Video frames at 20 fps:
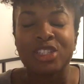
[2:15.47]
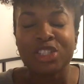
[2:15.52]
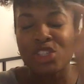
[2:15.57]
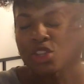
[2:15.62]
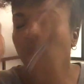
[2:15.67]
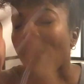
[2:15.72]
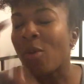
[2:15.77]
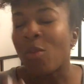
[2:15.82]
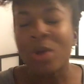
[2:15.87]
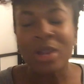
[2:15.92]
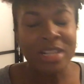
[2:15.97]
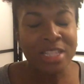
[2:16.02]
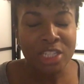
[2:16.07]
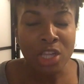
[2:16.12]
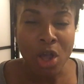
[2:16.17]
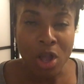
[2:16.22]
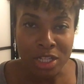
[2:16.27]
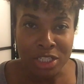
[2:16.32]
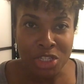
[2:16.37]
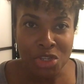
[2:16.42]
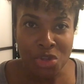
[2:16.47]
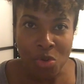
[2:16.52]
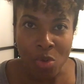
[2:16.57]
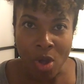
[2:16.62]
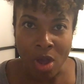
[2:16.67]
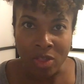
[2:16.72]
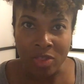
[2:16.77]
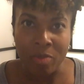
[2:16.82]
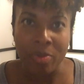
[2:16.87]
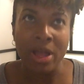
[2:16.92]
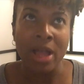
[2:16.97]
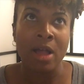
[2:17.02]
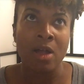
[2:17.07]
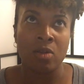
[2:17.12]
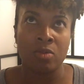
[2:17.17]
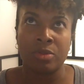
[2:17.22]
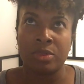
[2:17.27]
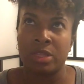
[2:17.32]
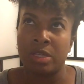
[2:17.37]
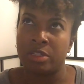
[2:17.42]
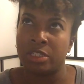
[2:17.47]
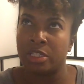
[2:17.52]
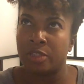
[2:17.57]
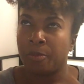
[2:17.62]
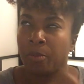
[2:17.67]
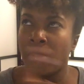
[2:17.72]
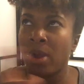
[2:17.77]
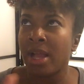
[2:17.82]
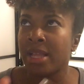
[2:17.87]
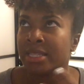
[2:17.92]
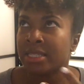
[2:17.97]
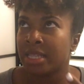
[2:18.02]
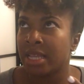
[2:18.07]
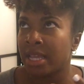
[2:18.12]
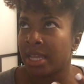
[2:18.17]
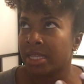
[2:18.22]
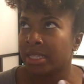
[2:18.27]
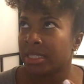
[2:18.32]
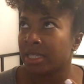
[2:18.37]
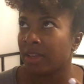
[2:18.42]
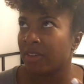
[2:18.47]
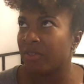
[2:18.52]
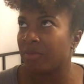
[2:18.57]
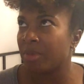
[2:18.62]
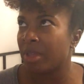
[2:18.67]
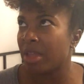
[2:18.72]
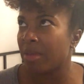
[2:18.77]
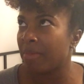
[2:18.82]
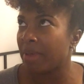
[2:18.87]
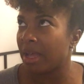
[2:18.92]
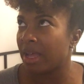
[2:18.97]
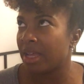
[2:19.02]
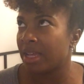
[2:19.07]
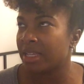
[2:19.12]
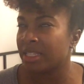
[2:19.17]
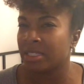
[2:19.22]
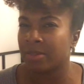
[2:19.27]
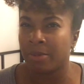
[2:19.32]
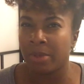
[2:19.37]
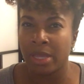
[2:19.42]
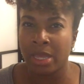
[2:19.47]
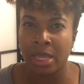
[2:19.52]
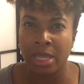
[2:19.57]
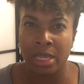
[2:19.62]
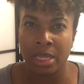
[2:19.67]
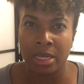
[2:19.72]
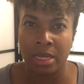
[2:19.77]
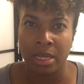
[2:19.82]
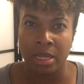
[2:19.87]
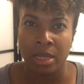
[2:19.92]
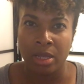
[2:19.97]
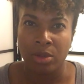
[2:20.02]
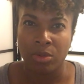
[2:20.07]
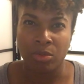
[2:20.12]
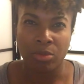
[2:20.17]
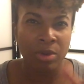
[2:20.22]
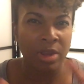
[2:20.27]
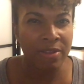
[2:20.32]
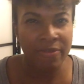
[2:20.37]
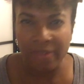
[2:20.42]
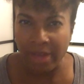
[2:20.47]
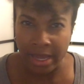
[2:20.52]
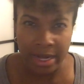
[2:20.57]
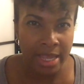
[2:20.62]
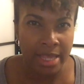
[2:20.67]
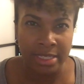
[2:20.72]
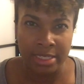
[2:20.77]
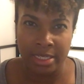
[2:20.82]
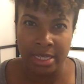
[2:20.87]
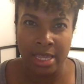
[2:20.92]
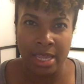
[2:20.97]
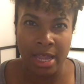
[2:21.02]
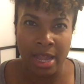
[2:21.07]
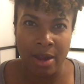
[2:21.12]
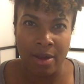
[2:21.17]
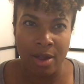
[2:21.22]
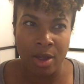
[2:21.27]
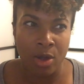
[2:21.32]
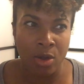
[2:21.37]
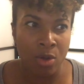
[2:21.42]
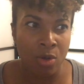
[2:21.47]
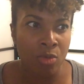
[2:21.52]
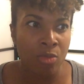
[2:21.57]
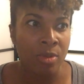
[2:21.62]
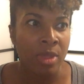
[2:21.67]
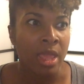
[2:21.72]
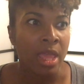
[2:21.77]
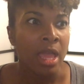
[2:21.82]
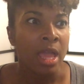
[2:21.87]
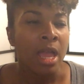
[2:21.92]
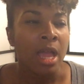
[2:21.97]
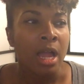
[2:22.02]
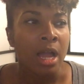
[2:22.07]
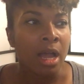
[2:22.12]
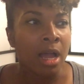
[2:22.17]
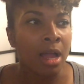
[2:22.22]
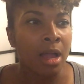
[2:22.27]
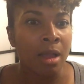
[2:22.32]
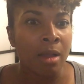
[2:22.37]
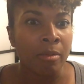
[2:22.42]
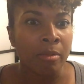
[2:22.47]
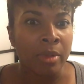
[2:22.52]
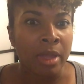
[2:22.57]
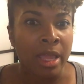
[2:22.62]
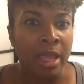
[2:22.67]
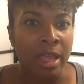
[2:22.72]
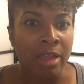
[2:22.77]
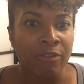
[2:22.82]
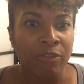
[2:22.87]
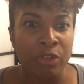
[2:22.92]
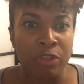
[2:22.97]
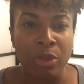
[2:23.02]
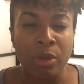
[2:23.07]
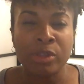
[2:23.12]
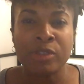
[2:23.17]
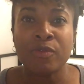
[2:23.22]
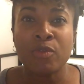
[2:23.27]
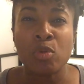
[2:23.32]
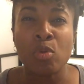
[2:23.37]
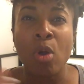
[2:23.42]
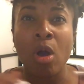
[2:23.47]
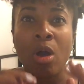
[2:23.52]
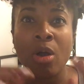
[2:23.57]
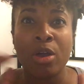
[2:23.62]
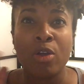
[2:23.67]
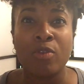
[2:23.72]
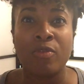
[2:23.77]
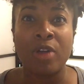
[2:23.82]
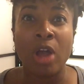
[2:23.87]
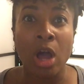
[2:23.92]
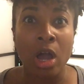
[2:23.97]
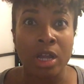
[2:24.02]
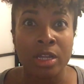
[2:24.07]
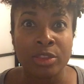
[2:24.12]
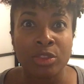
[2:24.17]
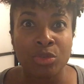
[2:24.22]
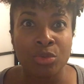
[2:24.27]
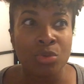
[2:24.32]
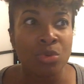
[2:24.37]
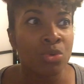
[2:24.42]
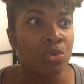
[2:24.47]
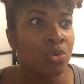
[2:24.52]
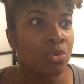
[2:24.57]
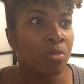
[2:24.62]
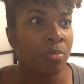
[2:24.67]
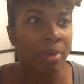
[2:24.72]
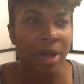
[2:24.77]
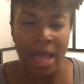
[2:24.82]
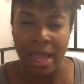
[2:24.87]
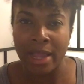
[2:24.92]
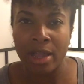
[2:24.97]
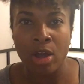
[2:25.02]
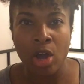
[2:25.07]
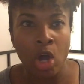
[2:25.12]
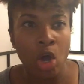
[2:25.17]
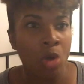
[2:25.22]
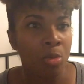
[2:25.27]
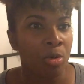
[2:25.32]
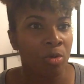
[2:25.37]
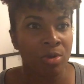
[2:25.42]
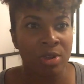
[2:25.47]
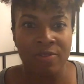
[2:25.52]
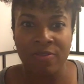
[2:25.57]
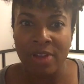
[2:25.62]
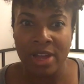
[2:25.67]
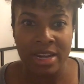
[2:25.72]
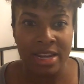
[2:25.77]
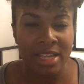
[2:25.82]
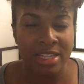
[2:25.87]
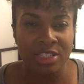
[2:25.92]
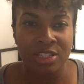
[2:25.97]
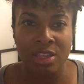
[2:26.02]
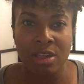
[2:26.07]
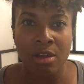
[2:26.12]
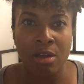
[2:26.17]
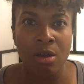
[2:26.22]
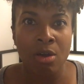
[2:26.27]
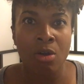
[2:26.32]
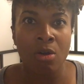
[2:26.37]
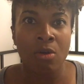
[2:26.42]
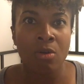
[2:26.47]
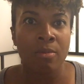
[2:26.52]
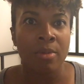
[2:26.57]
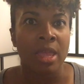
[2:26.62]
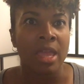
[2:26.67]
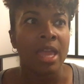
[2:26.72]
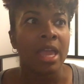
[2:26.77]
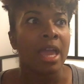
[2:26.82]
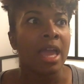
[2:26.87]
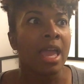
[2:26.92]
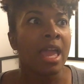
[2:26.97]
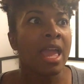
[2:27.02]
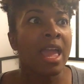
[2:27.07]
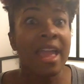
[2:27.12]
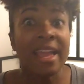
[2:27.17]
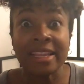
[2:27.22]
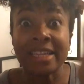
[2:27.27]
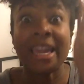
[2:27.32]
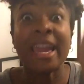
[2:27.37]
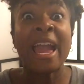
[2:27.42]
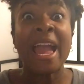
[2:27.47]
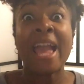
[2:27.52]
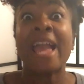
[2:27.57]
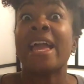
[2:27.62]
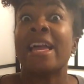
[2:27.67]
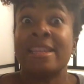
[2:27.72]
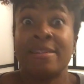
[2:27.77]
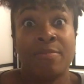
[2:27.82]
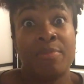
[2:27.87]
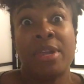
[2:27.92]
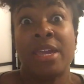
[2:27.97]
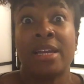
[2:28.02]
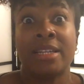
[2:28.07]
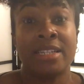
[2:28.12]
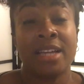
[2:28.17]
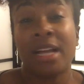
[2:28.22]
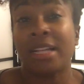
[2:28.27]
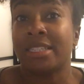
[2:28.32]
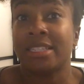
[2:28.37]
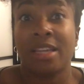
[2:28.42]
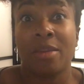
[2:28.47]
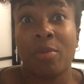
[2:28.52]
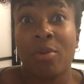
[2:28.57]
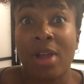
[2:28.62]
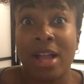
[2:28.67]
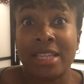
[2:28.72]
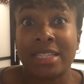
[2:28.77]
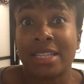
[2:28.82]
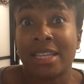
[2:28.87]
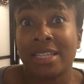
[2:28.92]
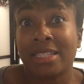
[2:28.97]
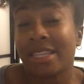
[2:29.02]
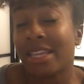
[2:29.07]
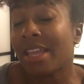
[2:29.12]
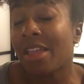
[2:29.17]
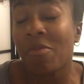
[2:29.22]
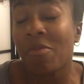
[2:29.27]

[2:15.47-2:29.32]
So I want to talk to you all about this process of me and my husband refinancing our home. For those of you all who've gone through buying a home or refinancing a home, it can be a daunting process. It